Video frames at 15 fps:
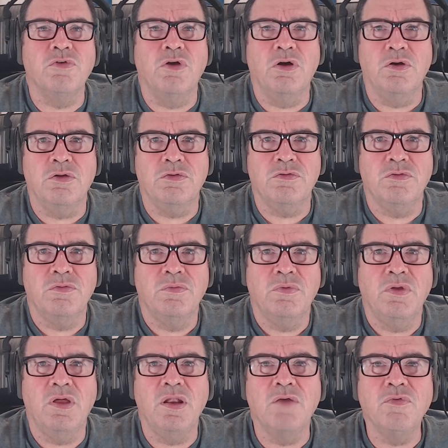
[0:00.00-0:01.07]
artists,
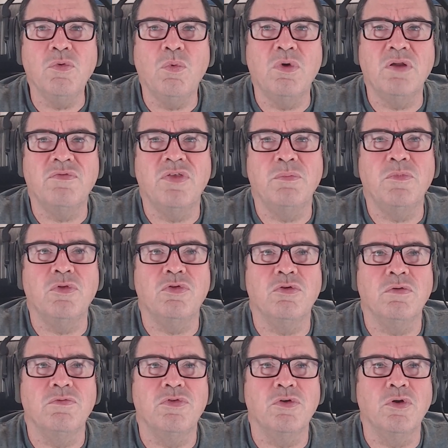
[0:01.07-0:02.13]
and every one of them
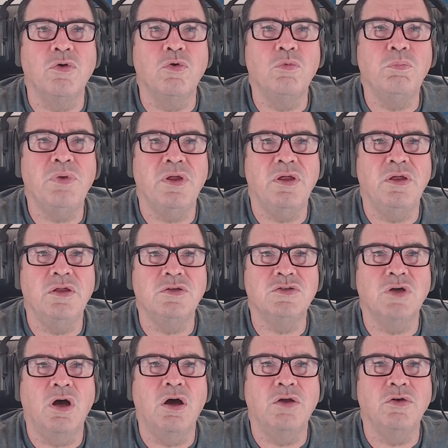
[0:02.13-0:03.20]
deserves their own page
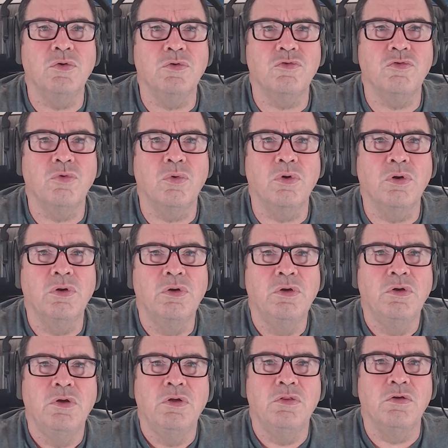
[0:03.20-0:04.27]
on your store.
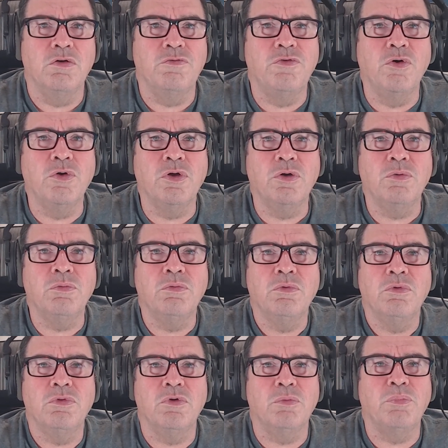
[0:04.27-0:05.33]
Their photo,
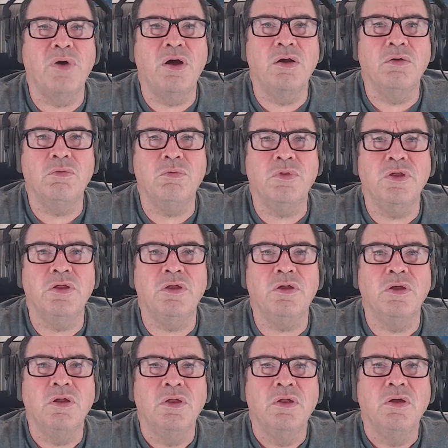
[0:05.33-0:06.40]
their bio link,
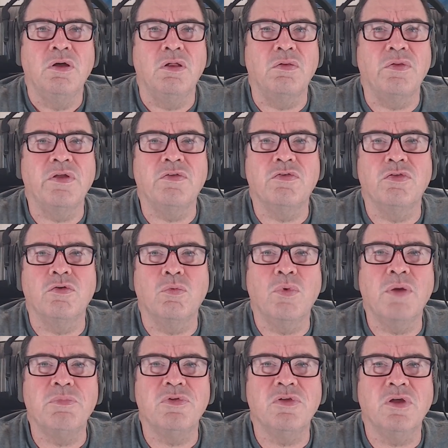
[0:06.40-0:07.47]
a link to their
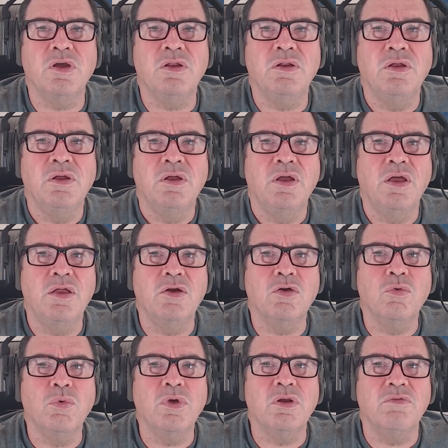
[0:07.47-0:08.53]
website, and a
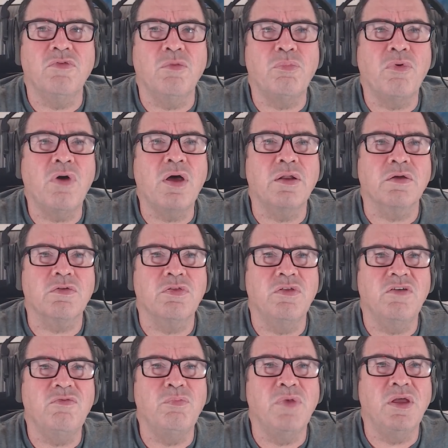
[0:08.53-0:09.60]
grid of the products
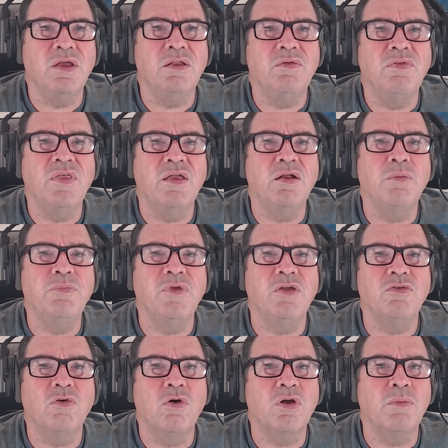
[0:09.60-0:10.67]
they've made that
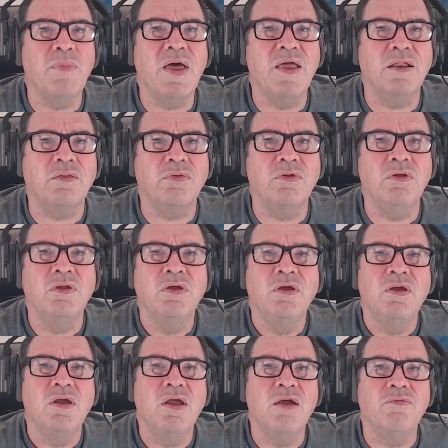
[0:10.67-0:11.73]
updates automatically
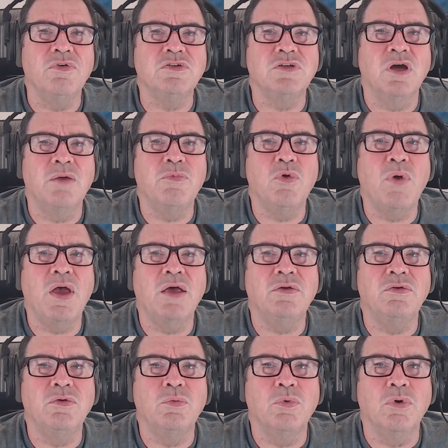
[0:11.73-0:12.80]
every time you add
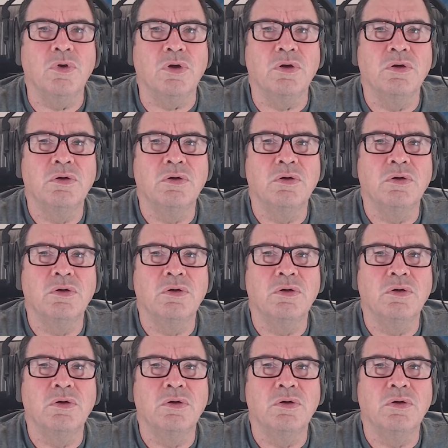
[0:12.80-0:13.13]
new work.